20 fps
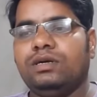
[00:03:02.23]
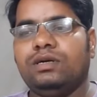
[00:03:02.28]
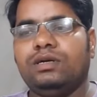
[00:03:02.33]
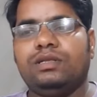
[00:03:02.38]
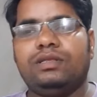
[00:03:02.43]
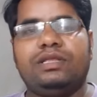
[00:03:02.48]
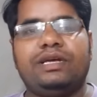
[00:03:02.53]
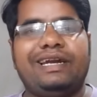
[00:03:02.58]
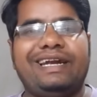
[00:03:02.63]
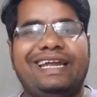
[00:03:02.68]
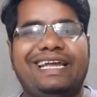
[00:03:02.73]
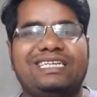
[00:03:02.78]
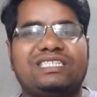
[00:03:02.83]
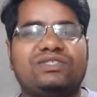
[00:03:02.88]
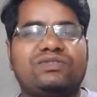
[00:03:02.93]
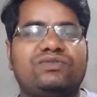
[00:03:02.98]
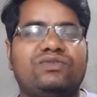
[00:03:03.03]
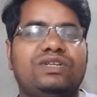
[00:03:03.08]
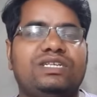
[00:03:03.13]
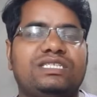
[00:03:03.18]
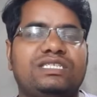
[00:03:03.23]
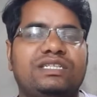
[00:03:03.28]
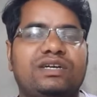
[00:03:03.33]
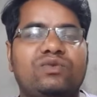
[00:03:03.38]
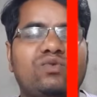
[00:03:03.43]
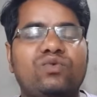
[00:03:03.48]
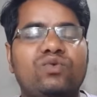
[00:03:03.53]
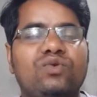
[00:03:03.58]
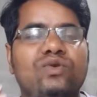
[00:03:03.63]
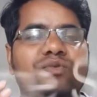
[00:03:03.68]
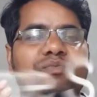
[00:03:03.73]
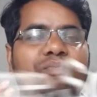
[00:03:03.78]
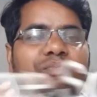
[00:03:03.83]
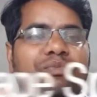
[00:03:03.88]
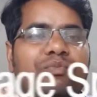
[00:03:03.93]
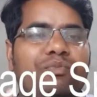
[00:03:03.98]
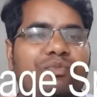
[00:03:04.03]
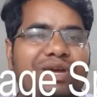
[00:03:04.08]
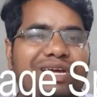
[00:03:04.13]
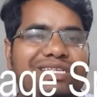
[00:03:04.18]
The next tool is the Google
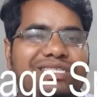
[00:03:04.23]
Page